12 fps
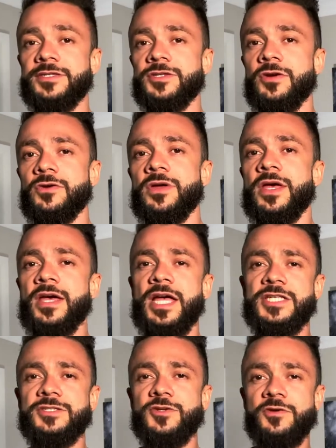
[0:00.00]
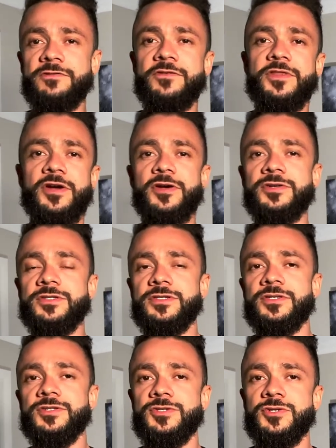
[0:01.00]
So it's good for
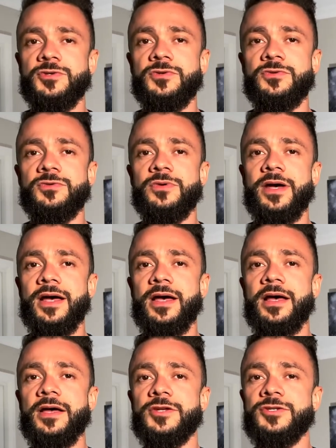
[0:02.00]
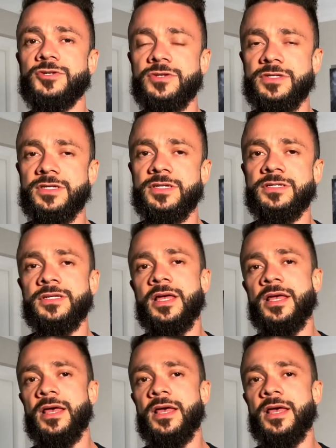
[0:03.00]
those 2 uses.